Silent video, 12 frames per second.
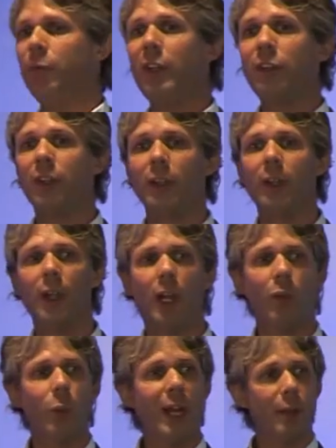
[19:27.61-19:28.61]
vision
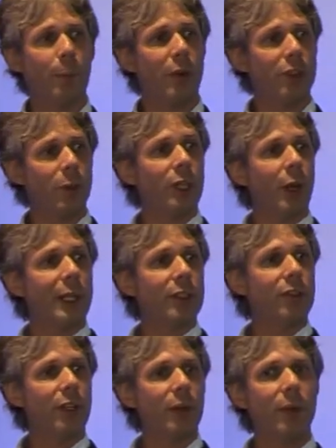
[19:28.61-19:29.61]
of where the project was going
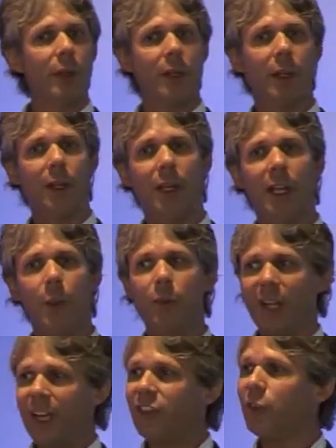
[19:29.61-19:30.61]
to, it was
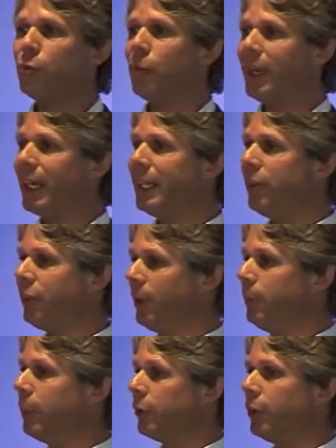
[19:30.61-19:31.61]
actually really
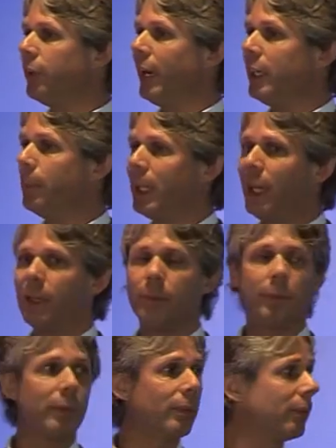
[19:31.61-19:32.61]
simple to create the plan.
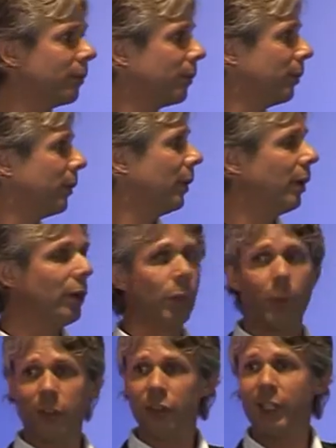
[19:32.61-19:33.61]

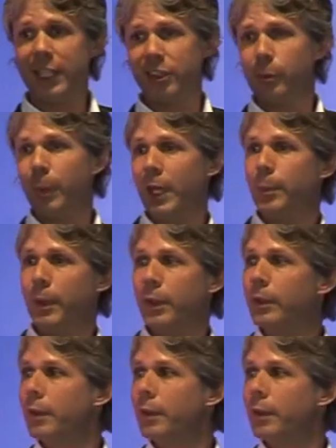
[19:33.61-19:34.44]
One sheet of paper